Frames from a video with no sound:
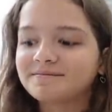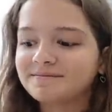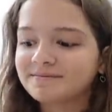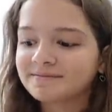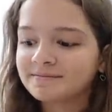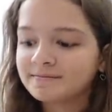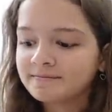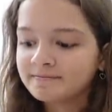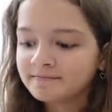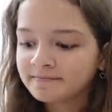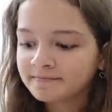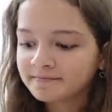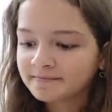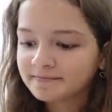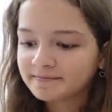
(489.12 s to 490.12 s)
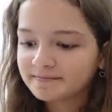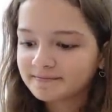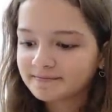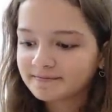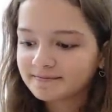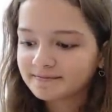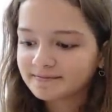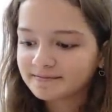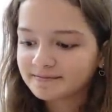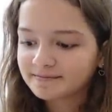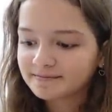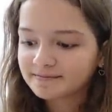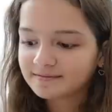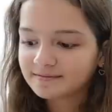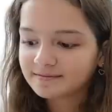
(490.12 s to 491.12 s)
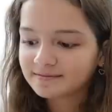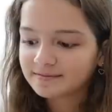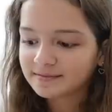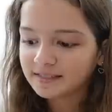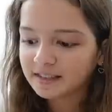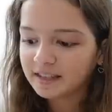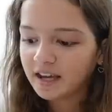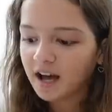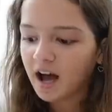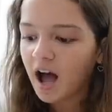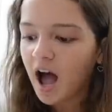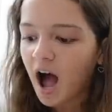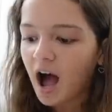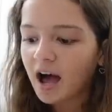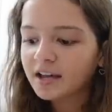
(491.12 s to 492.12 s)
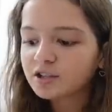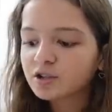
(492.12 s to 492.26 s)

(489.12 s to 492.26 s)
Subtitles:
The person shown says nothing.